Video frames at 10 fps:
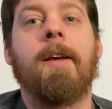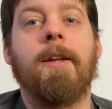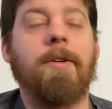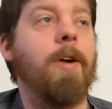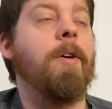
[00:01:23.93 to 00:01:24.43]

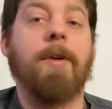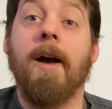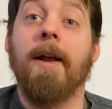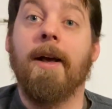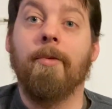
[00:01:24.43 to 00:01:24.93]
and you go, oh
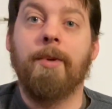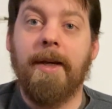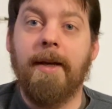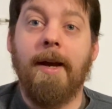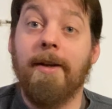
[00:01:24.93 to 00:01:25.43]
God, how
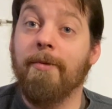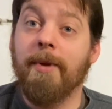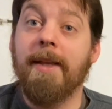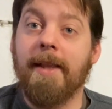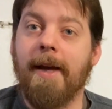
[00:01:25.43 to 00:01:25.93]
do you
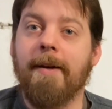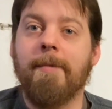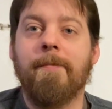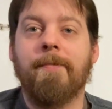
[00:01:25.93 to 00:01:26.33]
play that?